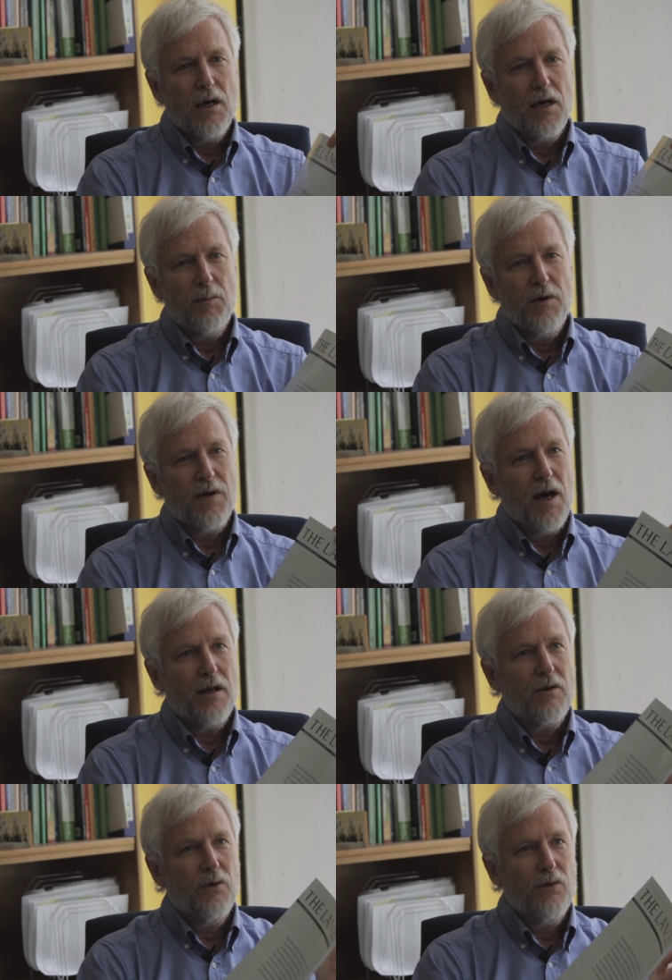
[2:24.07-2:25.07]
um, of
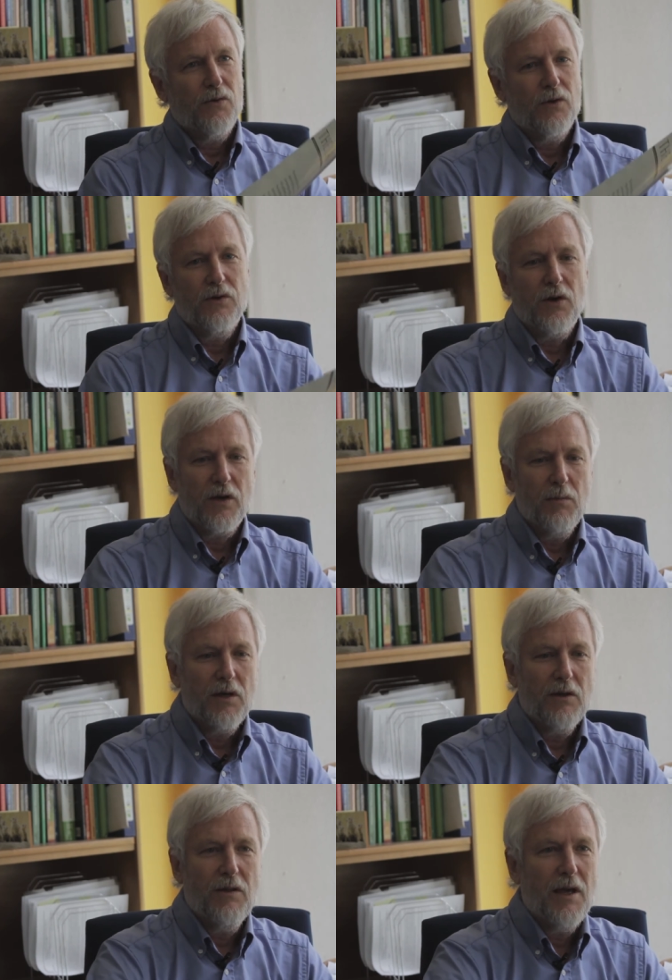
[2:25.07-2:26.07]
articles that
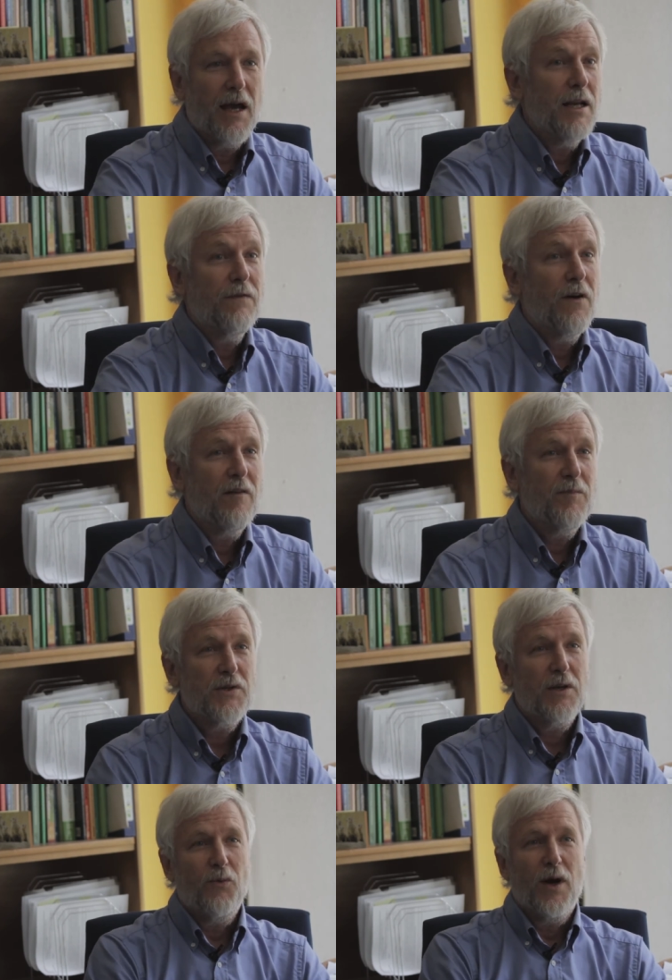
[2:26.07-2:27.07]
documented the
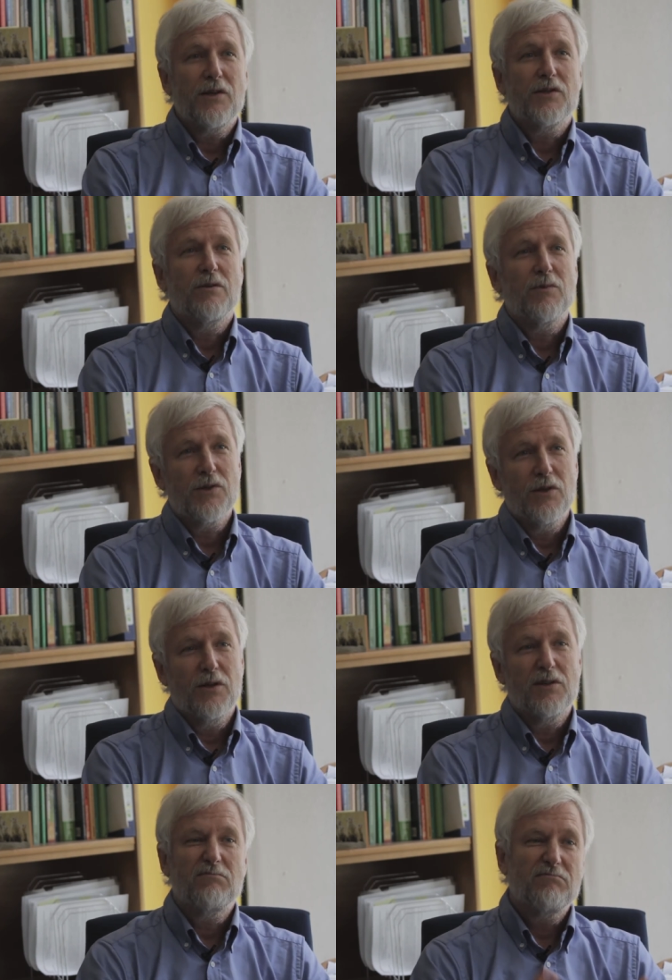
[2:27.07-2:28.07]
85% waste in
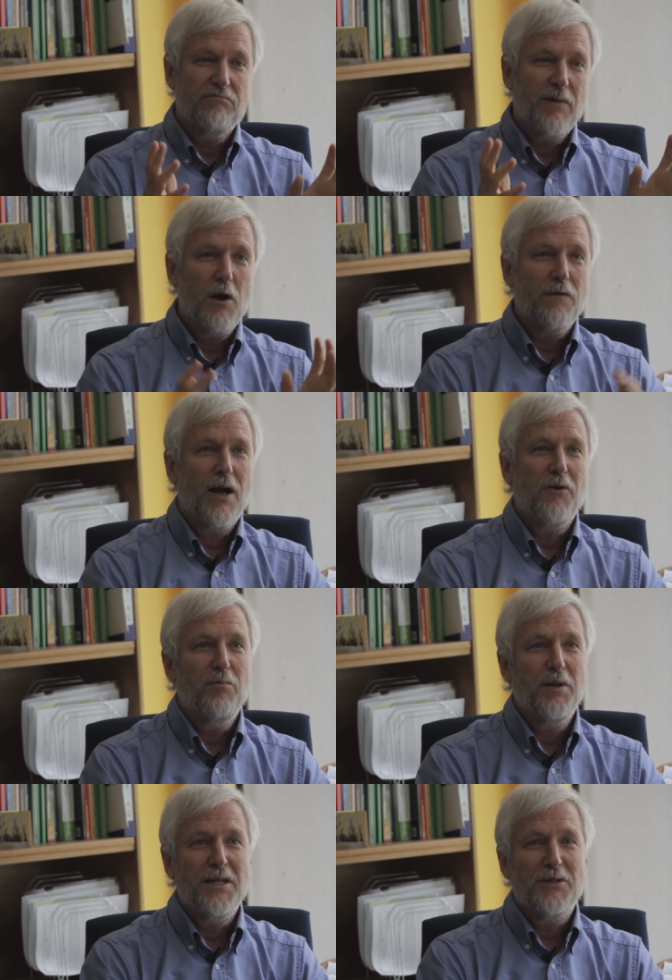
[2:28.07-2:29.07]
research, over $100
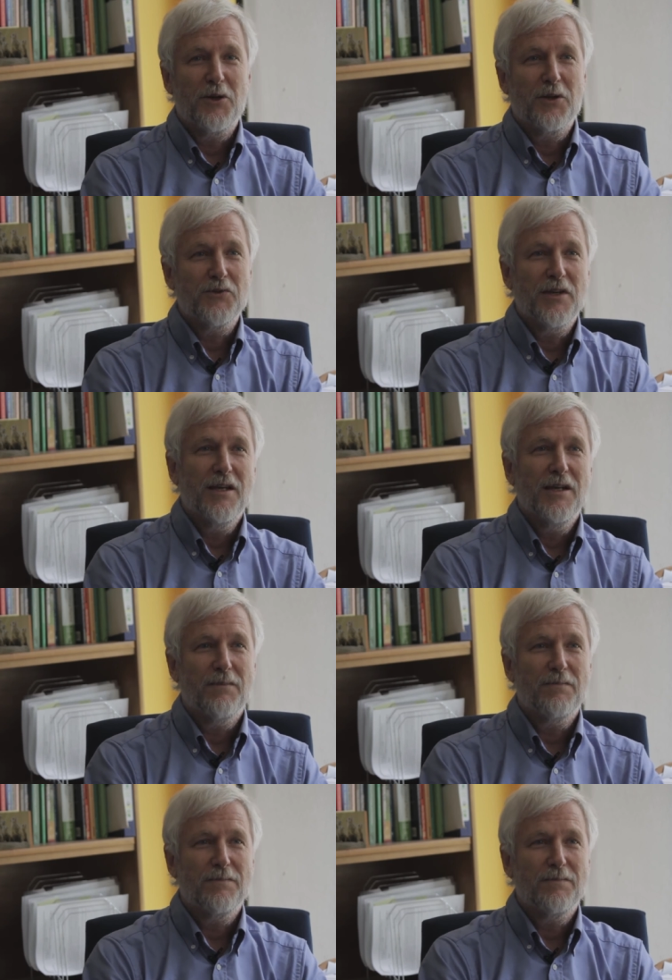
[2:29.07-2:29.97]
billion a year.